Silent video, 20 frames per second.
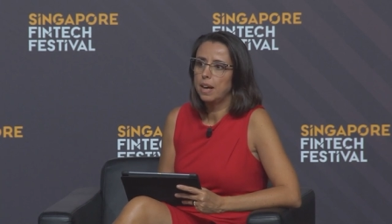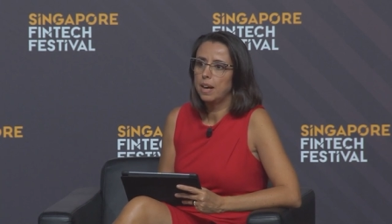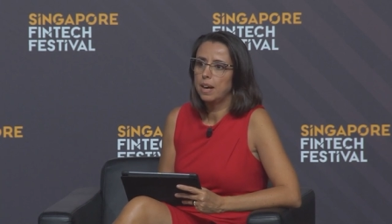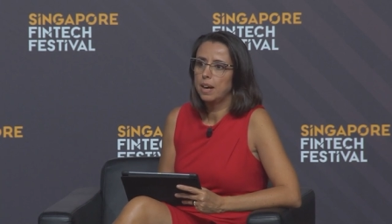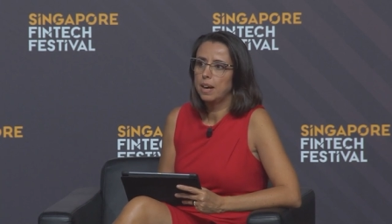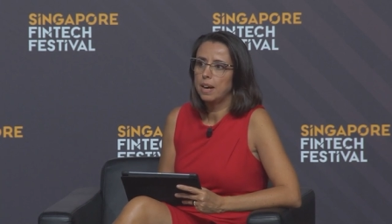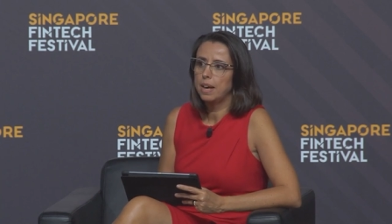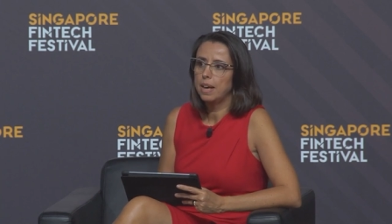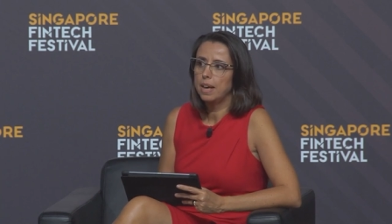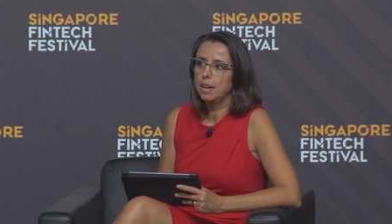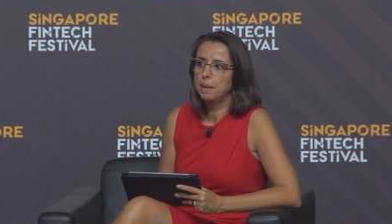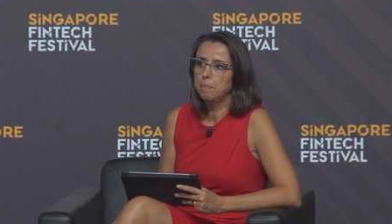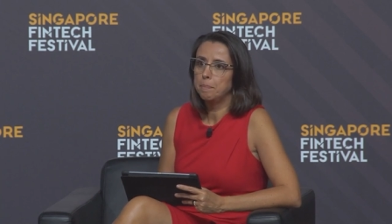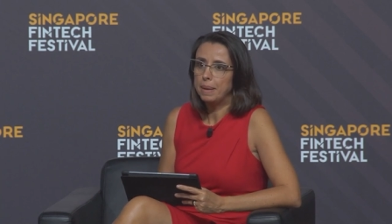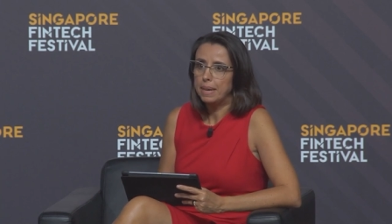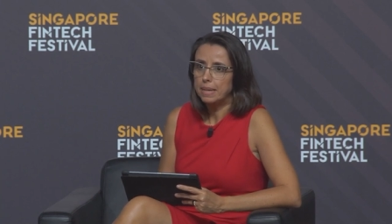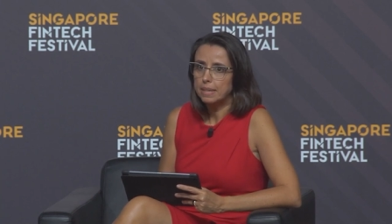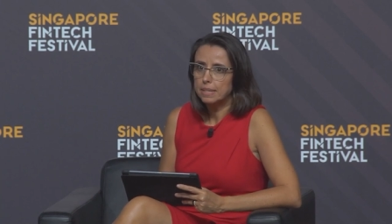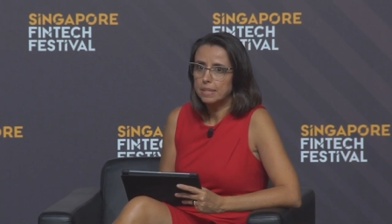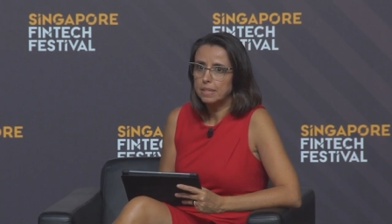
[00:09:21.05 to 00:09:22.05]
and
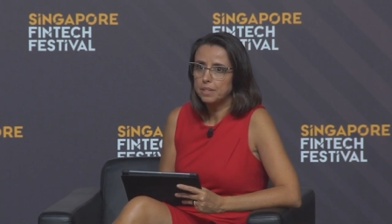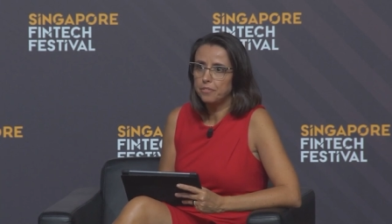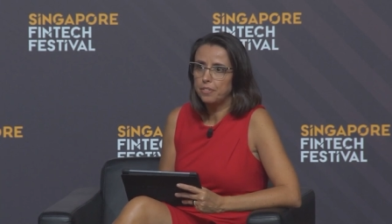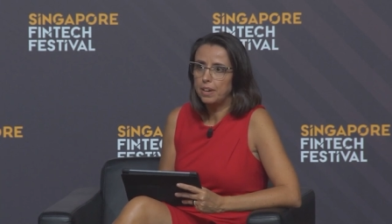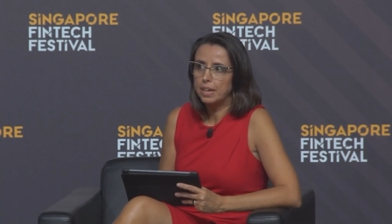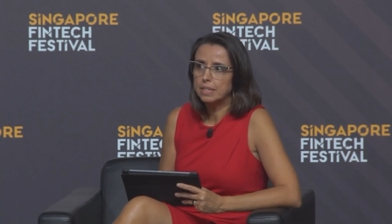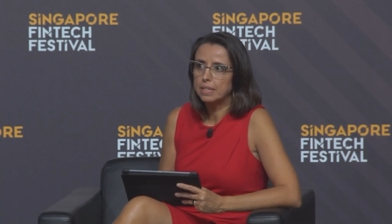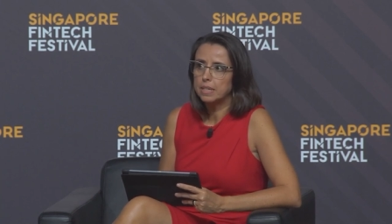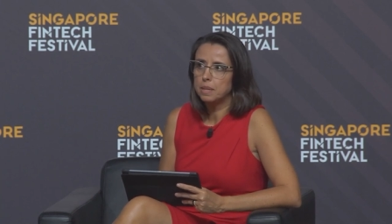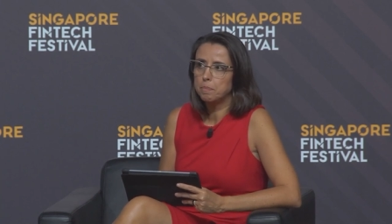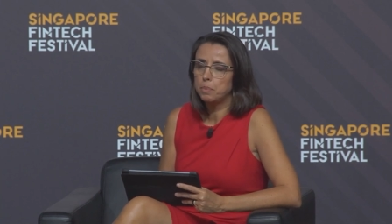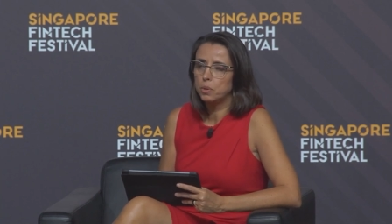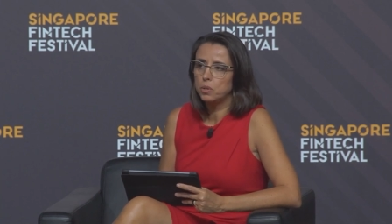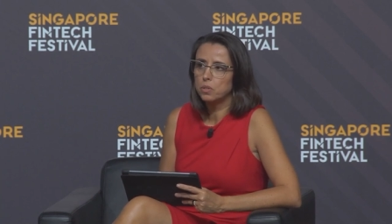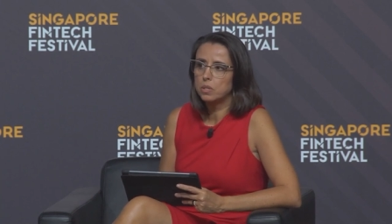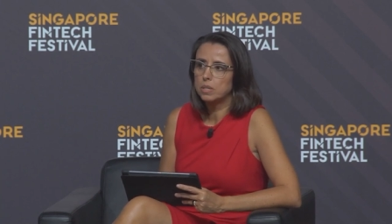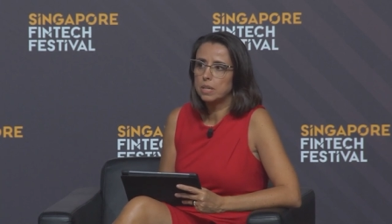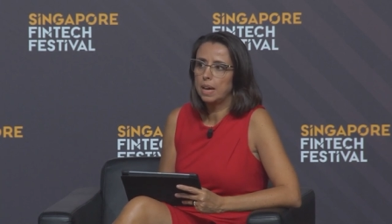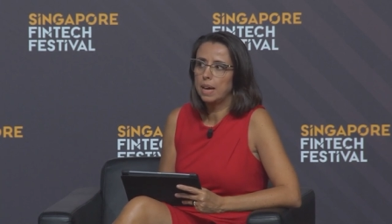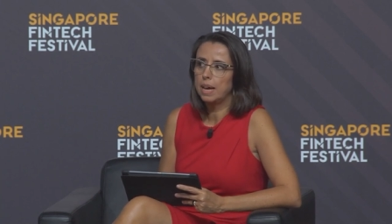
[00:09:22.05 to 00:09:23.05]
made us invest in
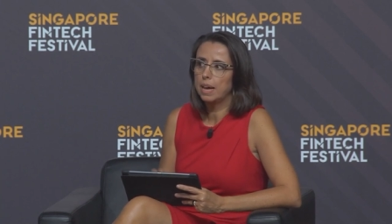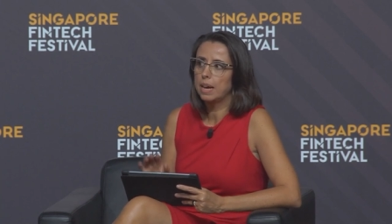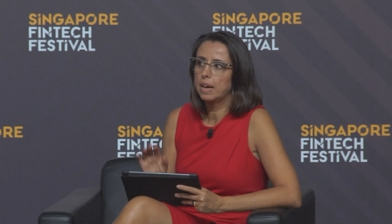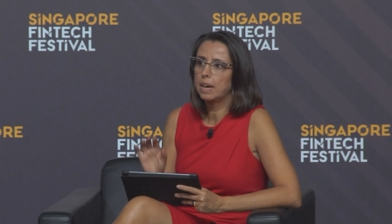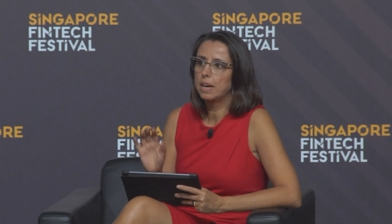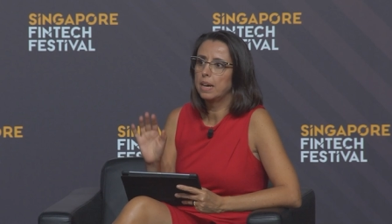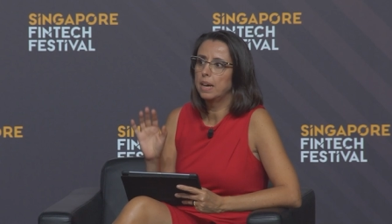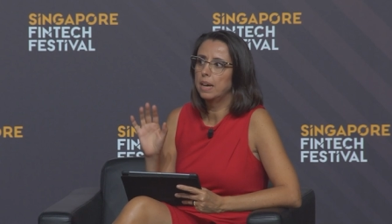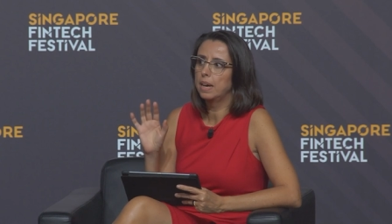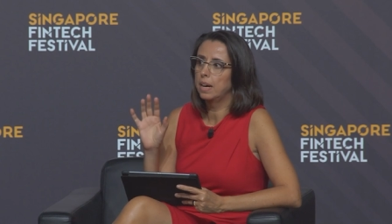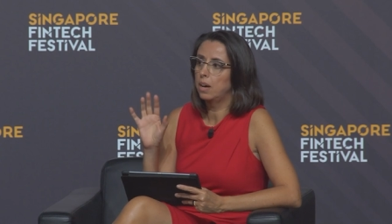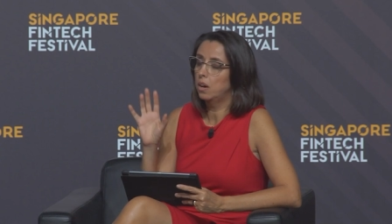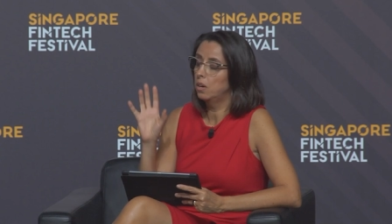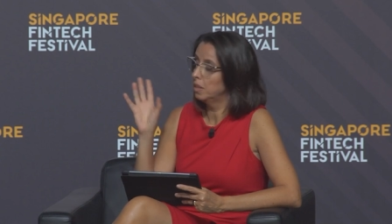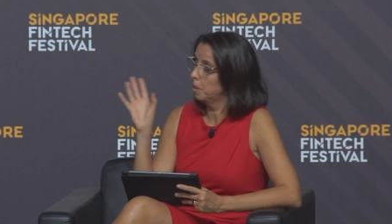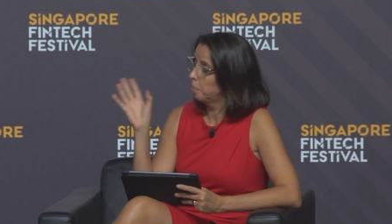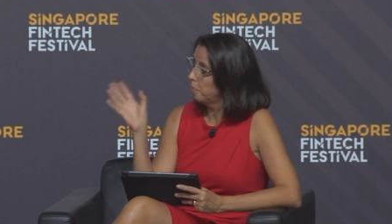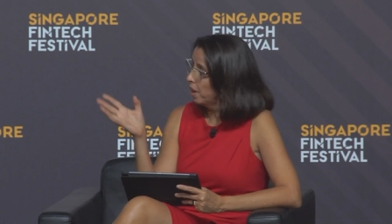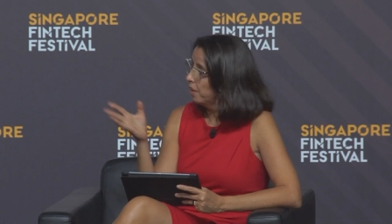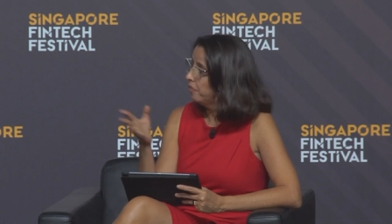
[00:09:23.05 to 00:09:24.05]
bolttech
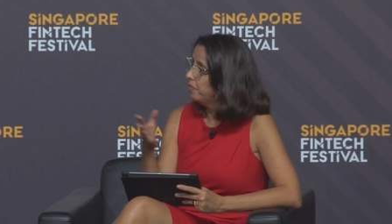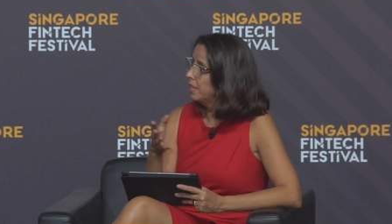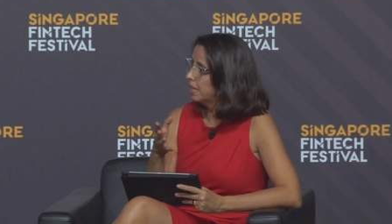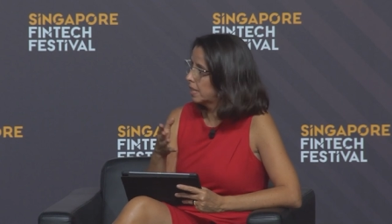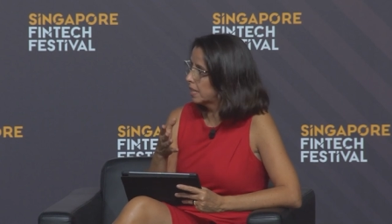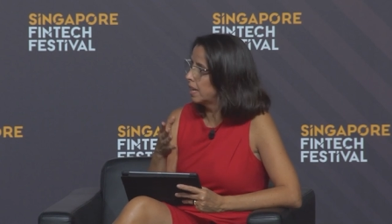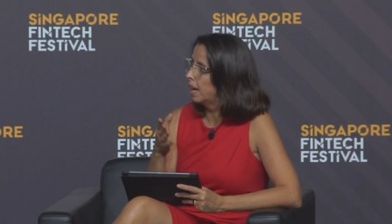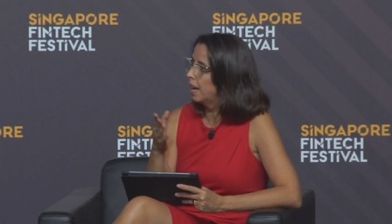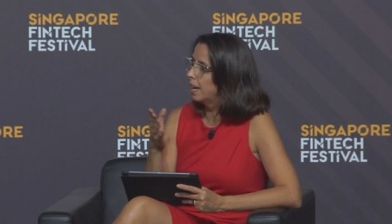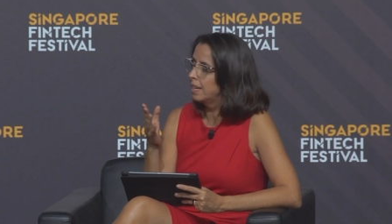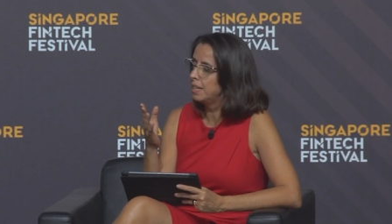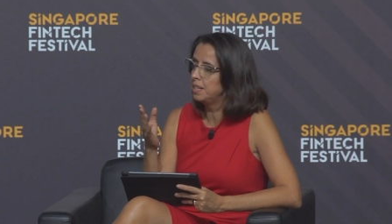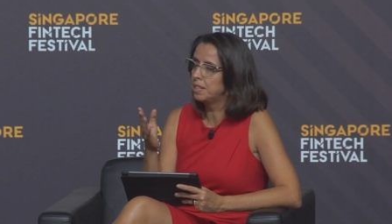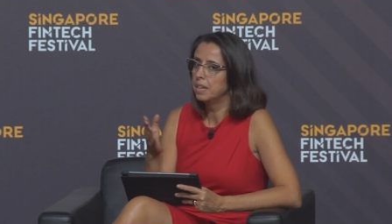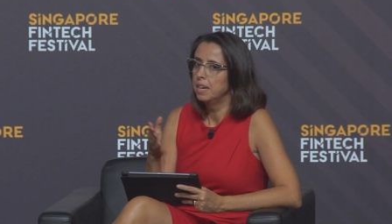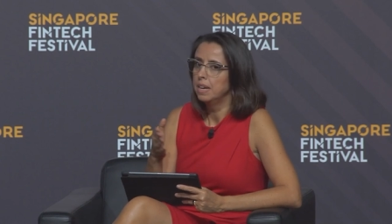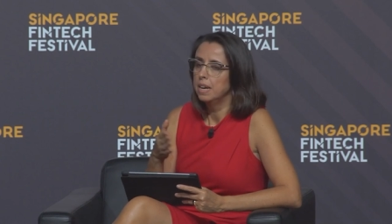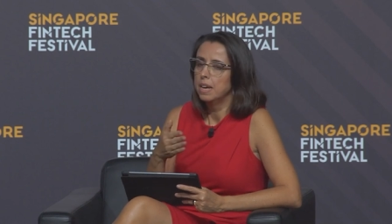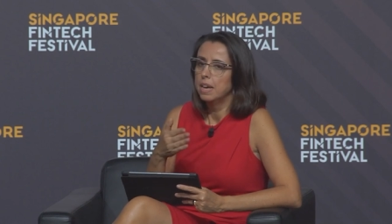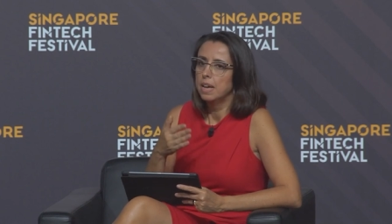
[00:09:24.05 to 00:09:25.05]
on the profit side